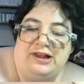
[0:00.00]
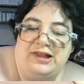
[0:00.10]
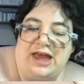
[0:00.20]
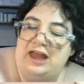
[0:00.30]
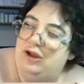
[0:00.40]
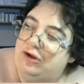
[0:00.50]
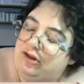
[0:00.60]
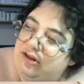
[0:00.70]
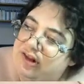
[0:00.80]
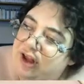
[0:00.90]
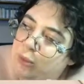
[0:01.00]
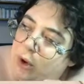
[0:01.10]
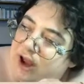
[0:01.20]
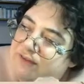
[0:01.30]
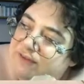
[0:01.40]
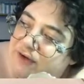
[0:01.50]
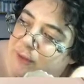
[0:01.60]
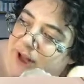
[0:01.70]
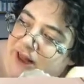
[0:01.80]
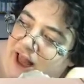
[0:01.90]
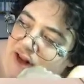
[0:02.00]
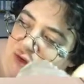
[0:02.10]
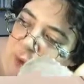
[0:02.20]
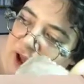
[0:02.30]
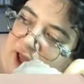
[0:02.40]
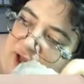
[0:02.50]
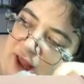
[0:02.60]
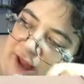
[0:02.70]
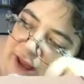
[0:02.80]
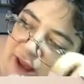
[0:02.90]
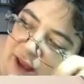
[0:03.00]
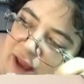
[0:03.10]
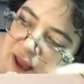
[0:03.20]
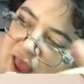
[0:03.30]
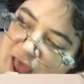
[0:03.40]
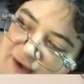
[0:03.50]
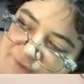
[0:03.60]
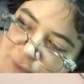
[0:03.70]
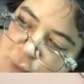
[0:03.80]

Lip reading: there? You can see white through it. That's why I like having